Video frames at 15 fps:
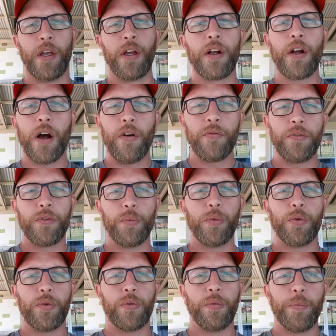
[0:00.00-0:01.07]

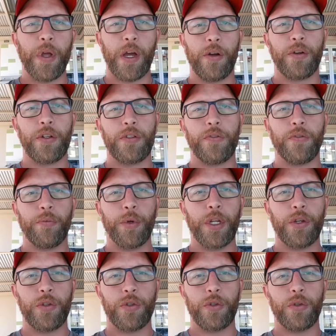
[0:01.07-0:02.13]
comfortable poundage for me
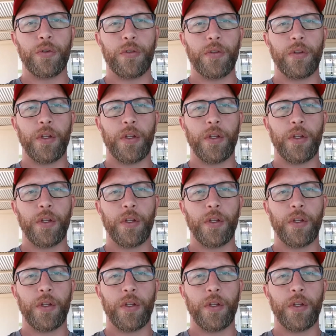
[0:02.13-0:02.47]
to shoot.